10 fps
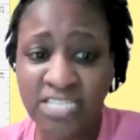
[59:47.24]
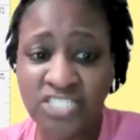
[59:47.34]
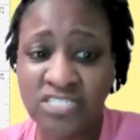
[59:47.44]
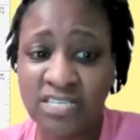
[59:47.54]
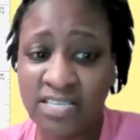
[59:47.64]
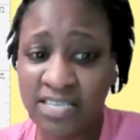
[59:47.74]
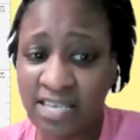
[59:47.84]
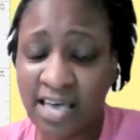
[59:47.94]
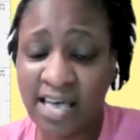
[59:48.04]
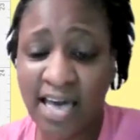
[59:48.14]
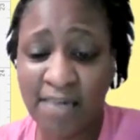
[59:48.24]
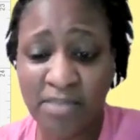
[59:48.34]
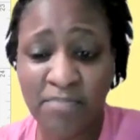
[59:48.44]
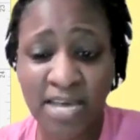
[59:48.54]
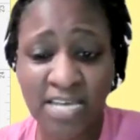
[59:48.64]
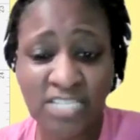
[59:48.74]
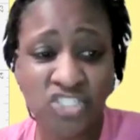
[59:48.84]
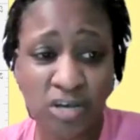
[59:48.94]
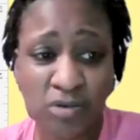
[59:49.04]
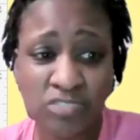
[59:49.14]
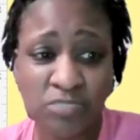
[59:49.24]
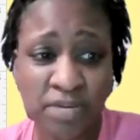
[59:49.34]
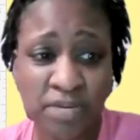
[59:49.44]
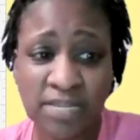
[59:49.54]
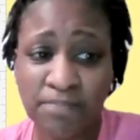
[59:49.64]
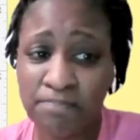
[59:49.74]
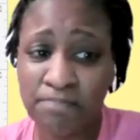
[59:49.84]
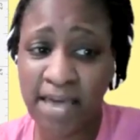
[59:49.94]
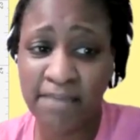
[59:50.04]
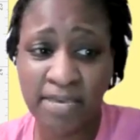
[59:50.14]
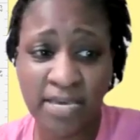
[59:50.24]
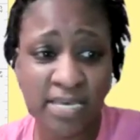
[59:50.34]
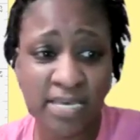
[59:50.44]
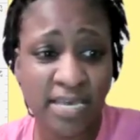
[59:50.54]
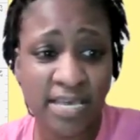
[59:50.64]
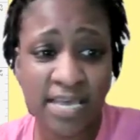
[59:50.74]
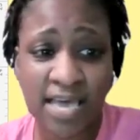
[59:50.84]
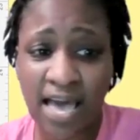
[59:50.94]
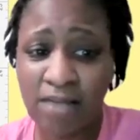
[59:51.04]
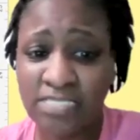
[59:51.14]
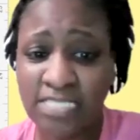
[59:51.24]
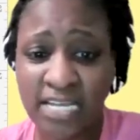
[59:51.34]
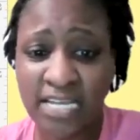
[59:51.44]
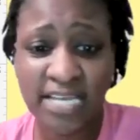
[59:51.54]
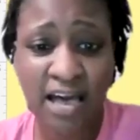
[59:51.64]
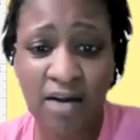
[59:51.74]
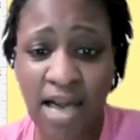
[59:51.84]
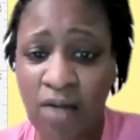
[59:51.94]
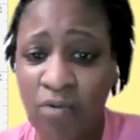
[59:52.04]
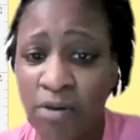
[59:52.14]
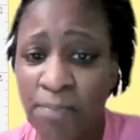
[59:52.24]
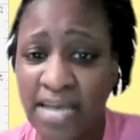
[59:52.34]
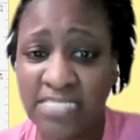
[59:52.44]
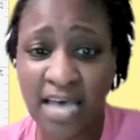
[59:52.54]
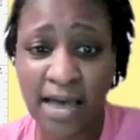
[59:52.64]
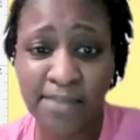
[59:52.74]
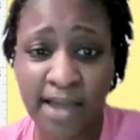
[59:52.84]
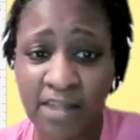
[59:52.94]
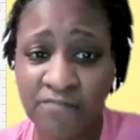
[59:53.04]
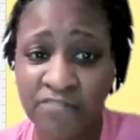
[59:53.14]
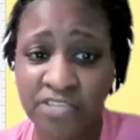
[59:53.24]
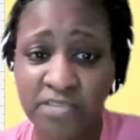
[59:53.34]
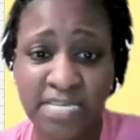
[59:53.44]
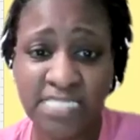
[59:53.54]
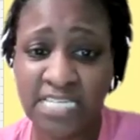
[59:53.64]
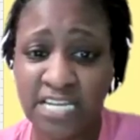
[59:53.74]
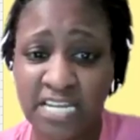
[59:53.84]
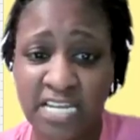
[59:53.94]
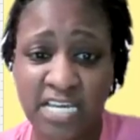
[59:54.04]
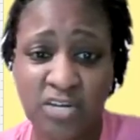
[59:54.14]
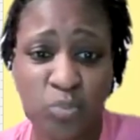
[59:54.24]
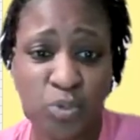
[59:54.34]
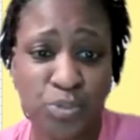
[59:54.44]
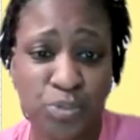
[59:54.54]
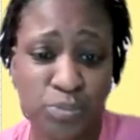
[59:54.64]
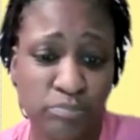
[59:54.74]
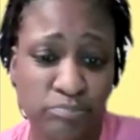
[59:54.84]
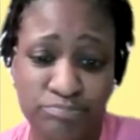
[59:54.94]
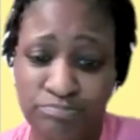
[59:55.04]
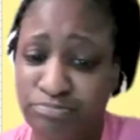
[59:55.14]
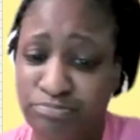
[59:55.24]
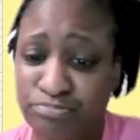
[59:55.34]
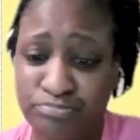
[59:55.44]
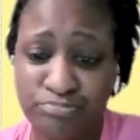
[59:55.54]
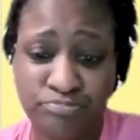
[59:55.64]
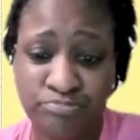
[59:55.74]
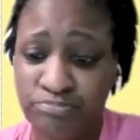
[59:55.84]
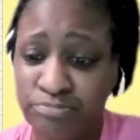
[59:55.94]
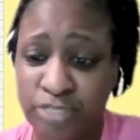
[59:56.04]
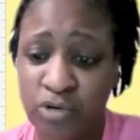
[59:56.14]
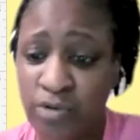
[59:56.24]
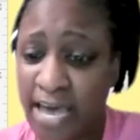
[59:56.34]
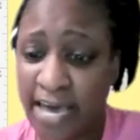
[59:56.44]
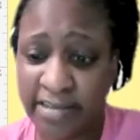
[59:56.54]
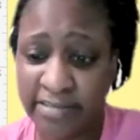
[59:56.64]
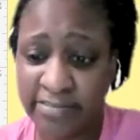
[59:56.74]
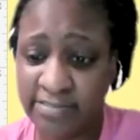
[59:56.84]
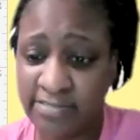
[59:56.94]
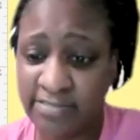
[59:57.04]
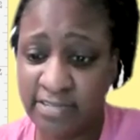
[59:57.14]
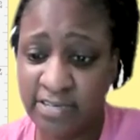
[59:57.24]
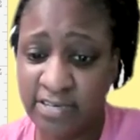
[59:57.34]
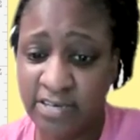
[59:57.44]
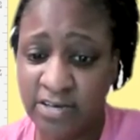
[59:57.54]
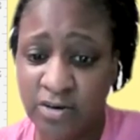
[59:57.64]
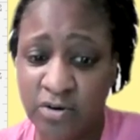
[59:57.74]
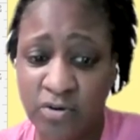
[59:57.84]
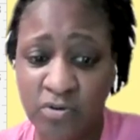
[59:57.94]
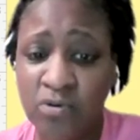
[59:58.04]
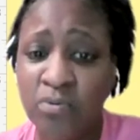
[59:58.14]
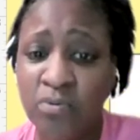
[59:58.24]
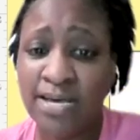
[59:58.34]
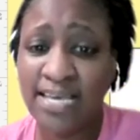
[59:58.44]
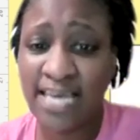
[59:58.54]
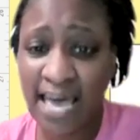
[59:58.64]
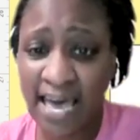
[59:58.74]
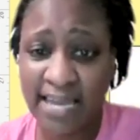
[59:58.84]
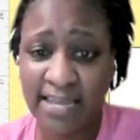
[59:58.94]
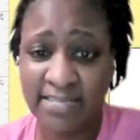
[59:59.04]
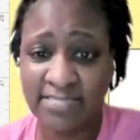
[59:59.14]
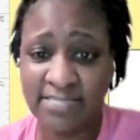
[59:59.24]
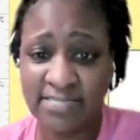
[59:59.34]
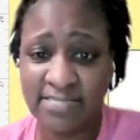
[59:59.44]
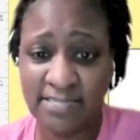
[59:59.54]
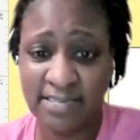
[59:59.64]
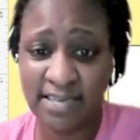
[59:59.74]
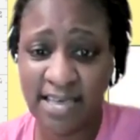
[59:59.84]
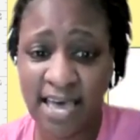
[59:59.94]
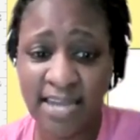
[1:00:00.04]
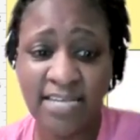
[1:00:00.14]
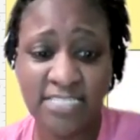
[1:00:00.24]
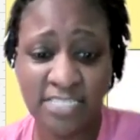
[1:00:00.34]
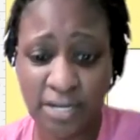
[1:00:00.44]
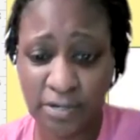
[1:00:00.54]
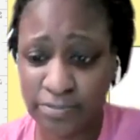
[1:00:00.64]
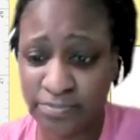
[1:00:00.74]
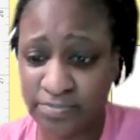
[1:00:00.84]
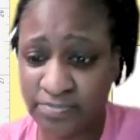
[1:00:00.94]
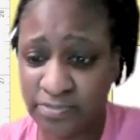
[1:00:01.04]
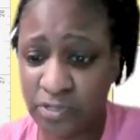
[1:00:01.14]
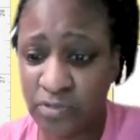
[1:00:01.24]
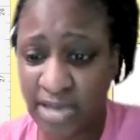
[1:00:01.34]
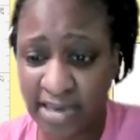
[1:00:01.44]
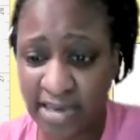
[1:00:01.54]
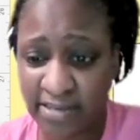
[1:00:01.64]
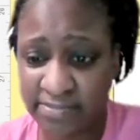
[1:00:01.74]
I be I be making jokes, but baby, I'm telling y'all, I will pay top dollar for the best internet in the world. Who got it? Who got it? I need to know. Who